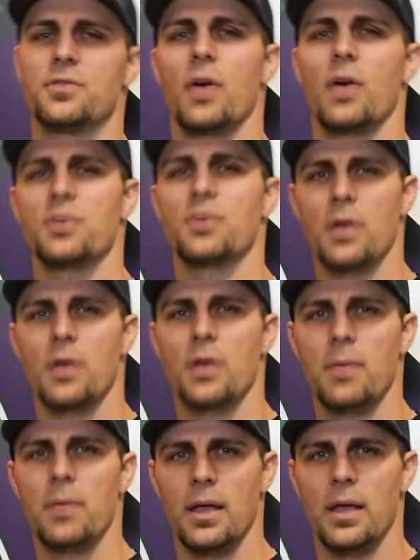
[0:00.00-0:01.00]
as we're coming
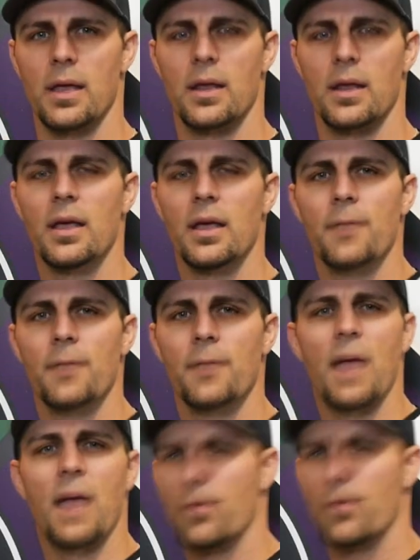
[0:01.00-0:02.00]
in.
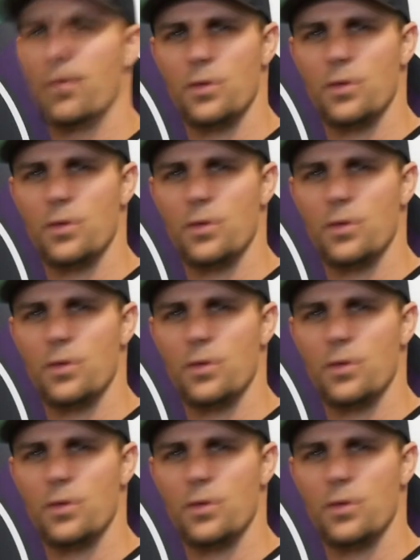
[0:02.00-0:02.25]
Outfielders,